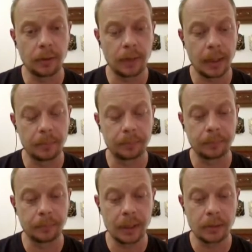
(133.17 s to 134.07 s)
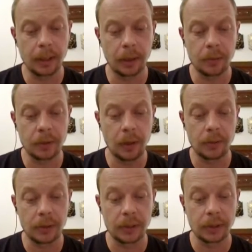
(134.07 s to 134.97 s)
of mental health
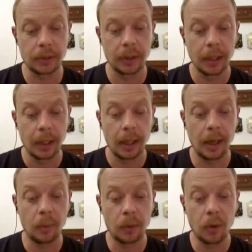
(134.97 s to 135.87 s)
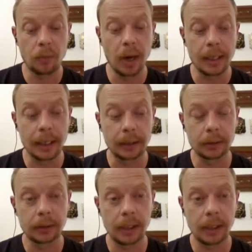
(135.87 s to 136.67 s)
services were not running,